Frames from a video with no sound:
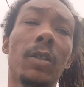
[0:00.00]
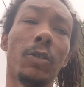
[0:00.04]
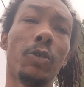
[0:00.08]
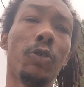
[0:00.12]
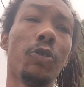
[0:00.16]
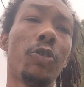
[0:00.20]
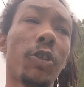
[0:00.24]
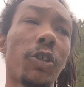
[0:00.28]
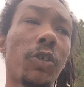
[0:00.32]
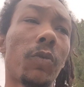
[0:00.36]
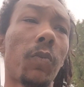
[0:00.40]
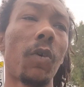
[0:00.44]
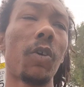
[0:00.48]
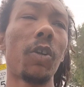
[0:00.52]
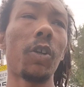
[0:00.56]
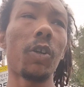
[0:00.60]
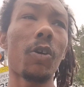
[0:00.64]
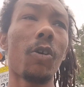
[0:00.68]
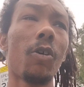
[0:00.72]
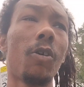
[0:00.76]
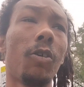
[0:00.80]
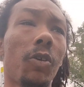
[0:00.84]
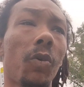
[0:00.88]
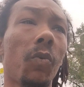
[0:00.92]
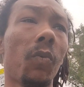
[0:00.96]
You just want to
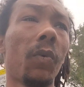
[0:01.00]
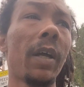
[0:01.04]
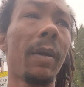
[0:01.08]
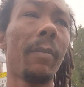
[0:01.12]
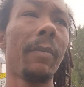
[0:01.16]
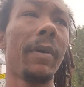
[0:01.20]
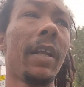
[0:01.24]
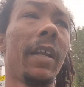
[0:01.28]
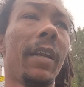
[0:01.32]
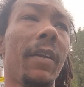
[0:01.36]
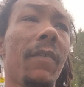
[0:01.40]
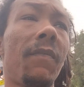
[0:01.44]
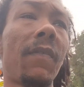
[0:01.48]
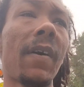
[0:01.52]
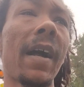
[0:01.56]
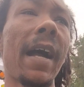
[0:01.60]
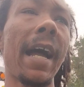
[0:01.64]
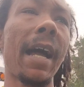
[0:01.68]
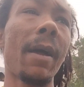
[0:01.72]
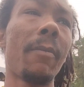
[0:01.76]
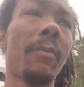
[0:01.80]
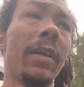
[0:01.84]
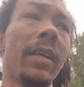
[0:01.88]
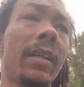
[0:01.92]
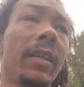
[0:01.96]
go on the 1 minute and
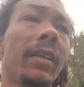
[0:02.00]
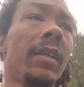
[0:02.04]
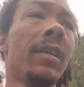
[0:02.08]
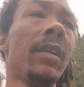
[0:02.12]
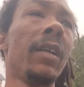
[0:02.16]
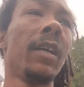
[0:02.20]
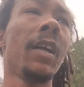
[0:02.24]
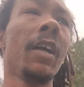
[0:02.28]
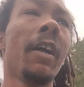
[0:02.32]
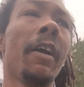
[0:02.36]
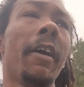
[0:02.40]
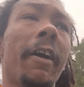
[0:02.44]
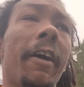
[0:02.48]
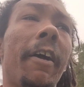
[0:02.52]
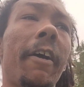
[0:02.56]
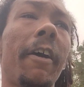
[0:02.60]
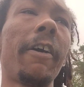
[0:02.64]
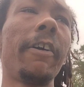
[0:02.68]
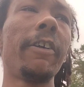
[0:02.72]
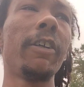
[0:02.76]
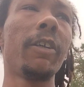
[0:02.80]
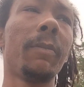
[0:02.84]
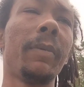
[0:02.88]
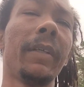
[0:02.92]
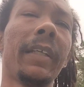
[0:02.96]
5 minute and
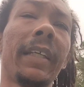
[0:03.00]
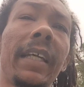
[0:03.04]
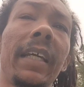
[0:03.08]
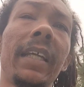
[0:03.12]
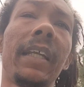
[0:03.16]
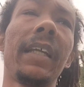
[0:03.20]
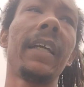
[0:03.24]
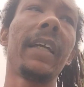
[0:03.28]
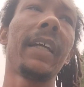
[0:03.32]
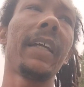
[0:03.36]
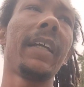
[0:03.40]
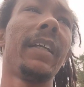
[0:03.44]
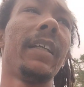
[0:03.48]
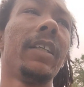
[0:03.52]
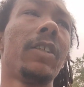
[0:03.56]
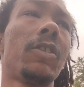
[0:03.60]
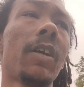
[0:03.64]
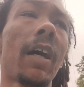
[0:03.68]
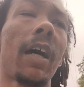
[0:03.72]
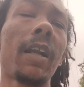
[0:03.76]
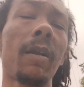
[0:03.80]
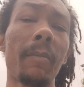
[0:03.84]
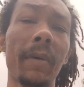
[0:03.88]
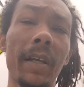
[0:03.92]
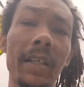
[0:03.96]
hurry up and get in and
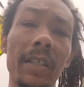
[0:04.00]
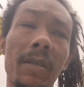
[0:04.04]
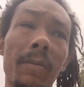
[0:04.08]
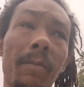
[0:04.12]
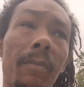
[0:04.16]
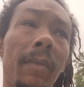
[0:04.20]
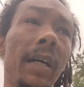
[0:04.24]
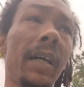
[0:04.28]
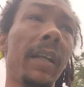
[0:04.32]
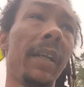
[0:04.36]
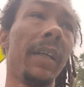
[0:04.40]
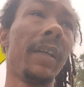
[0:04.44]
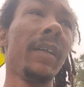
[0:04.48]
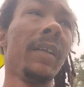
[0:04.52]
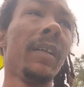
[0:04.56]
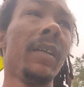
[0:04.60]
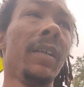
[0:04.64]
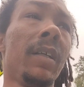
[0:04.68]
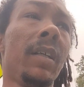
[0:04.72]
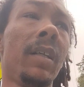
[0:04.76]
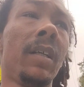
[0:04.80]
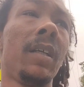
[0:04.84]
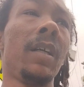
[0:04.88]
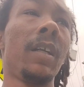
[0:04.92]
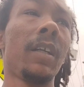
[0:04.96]
try to make some money
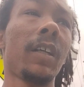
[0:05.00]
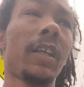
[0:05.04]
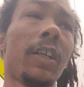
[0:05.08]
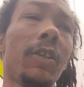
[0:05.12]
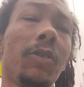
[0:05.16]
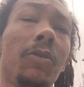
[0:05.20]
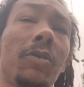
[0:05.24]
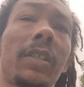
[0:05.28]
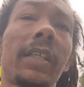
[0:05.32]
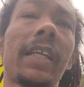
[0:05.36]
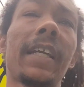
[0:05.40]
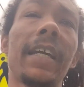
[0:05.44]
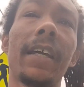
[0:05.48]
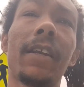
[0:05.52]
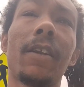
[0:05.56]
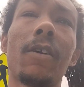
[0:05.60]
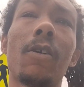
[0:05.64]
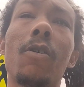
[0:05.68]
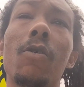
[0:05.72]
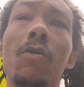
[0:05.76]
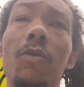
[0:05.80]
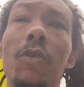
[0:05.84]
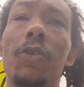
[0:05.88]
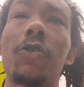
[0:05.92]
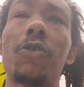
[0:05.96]
because you're scared to
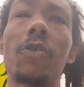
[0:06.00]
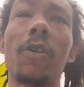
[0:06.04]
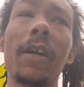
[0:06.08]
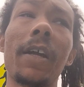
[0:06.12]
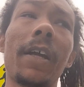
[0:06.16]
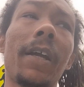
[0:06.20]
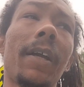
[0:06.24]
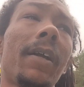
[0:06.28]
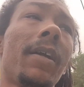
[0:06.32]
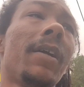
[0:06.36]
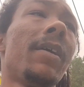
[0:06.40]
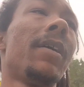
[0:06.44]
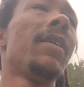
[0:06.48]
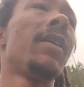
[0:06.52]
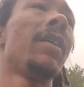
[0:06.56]
hold the trade.